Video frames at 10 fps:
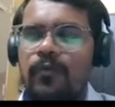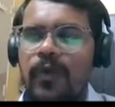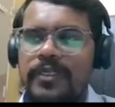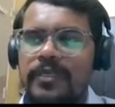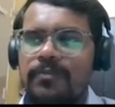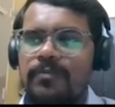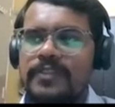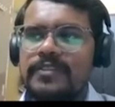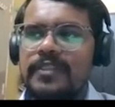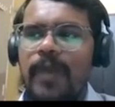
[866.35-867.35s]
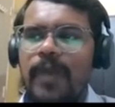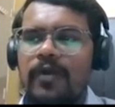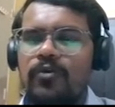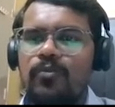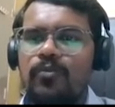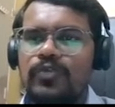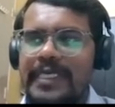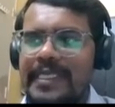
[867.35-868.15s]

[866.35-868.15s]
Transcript: What it means, the background posting